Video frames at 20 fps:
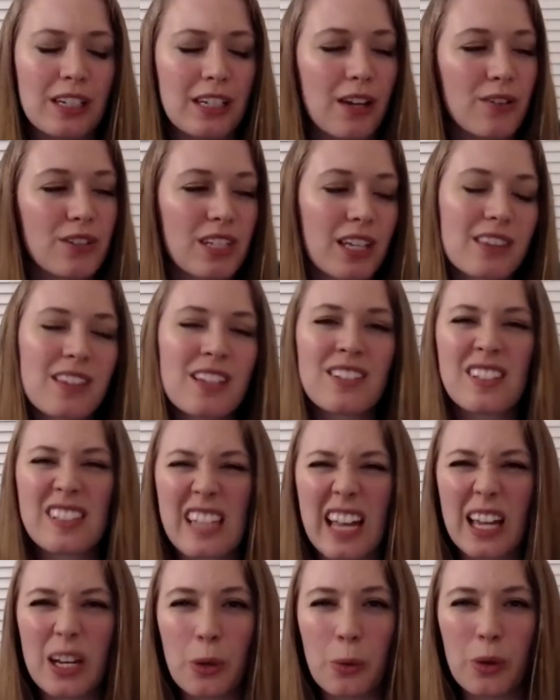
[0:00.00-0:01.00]
I was like, this is
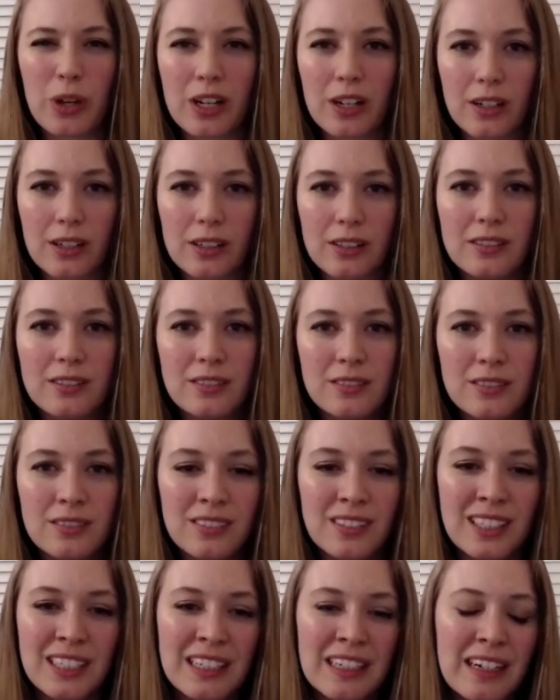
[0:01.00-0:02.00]
kind of weird.
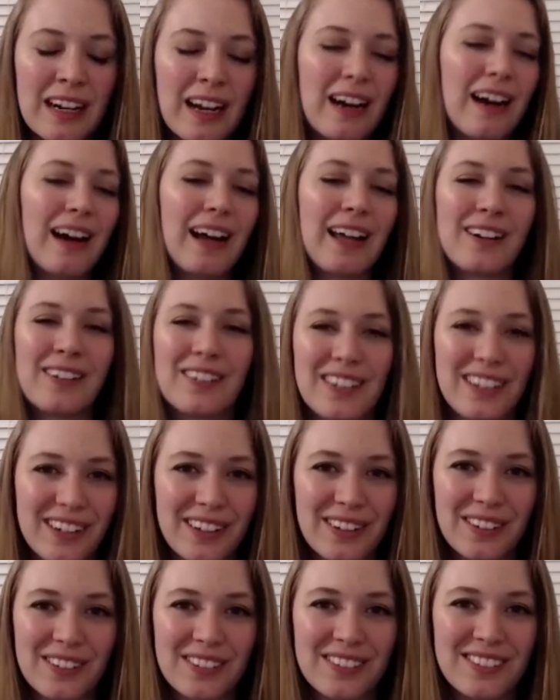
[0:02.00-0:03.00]
I don't
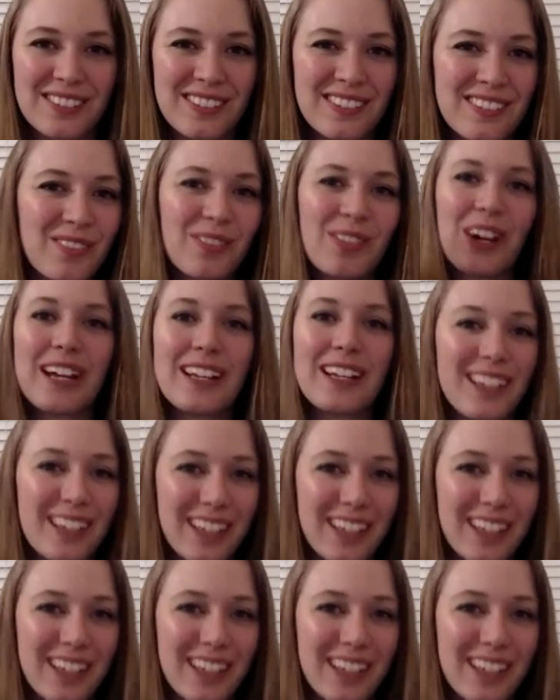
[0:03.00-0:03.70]
know. Why not?